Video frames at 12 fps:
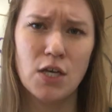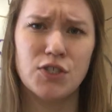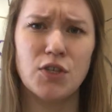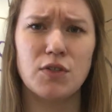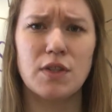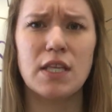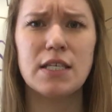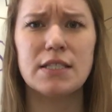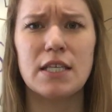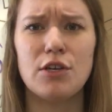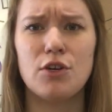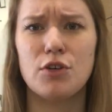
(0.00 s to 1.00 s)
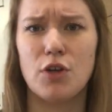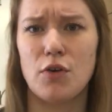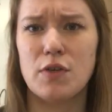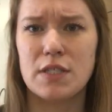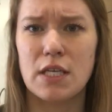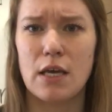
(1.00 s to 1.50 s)
So things that you're
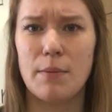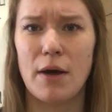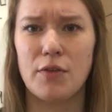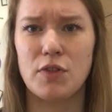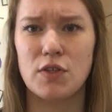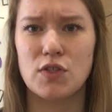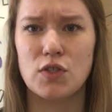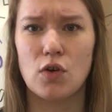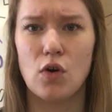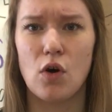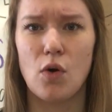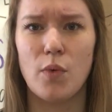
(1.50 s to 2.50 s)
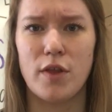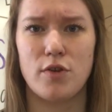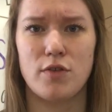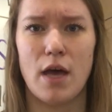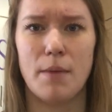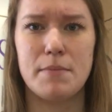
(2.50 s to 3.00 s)
noticing about the skull,
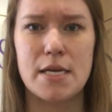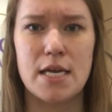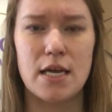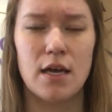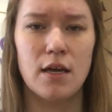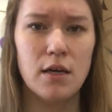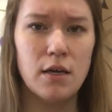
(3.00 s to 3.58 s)
whether that be